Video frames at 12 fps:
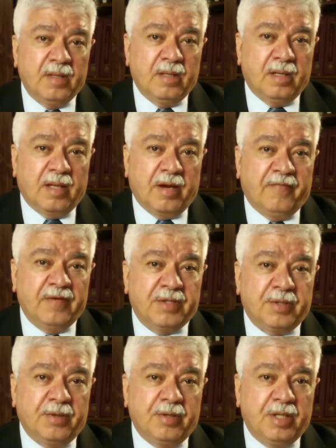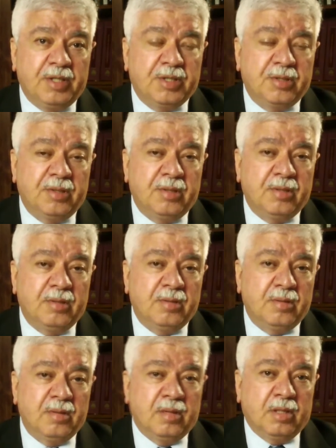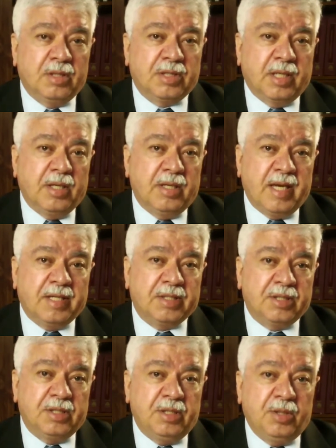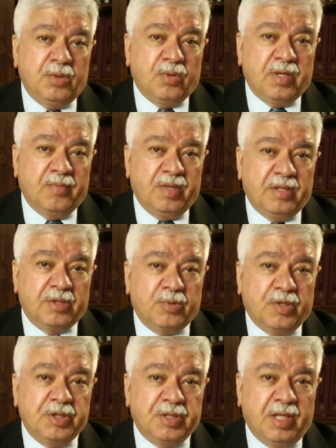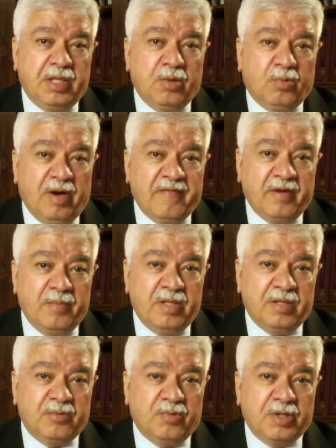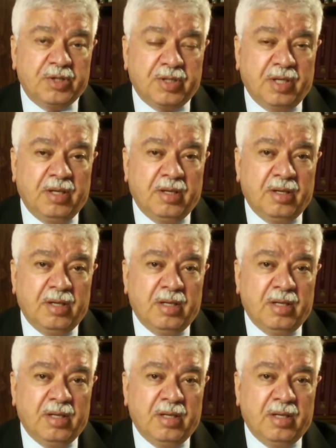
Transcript: A lot of attorneys say, yes, you can be the trustee, your wife can be the trustee.